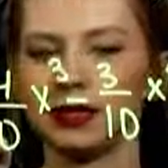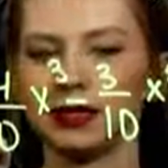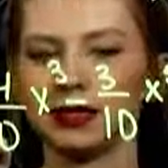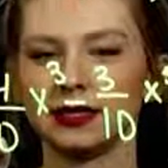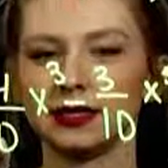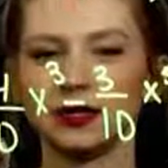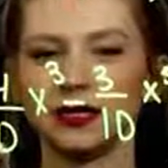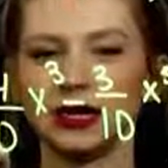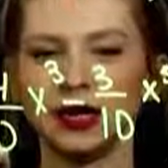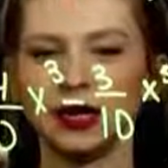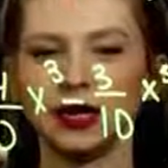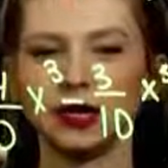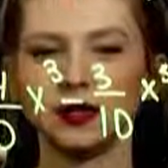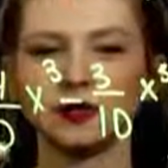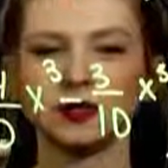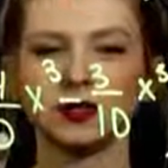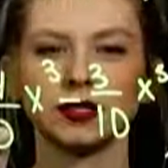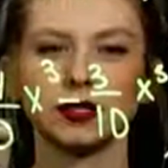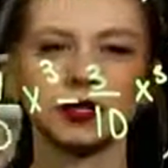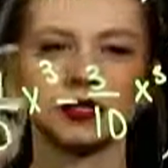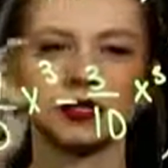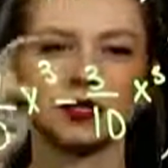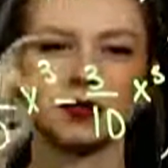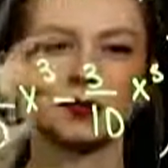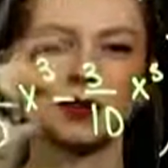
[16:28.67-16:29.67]
Negative
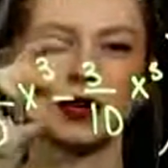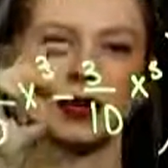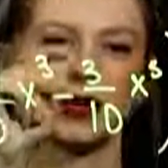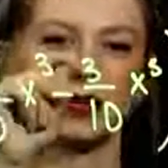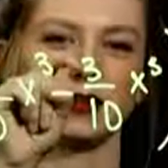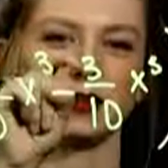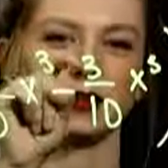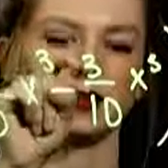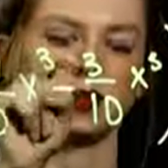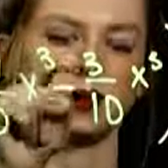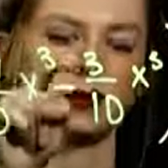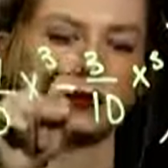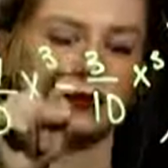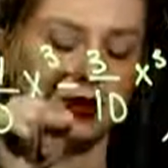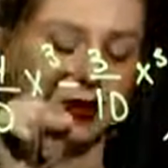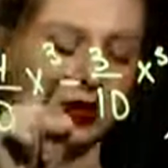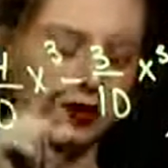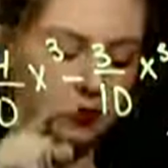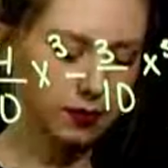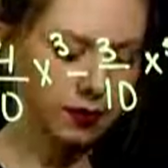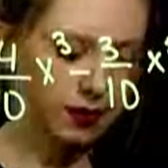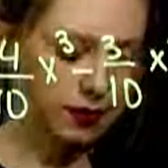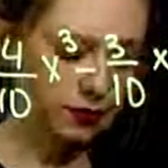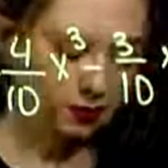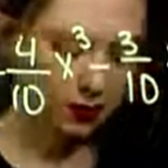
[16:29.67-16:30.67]
6 minus 3
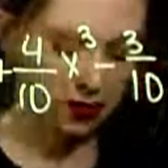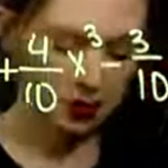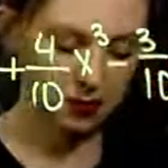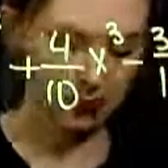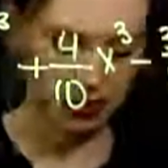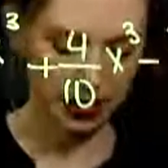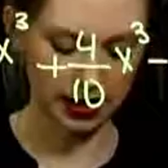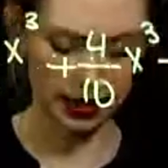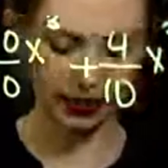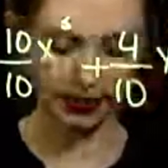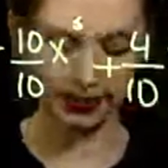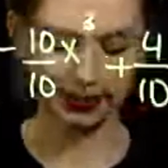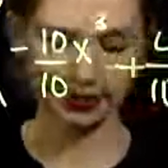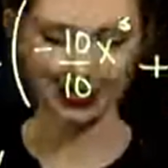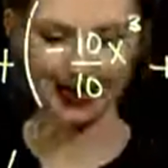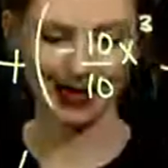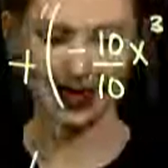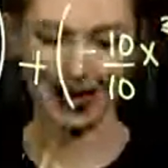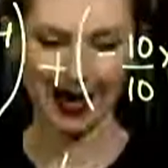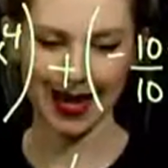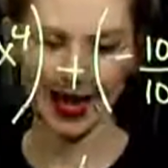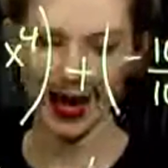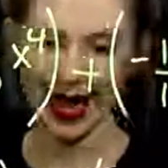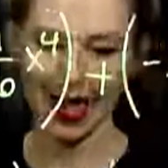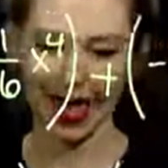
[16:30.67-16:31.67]
will give me minus
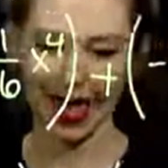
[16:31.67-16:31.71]
9.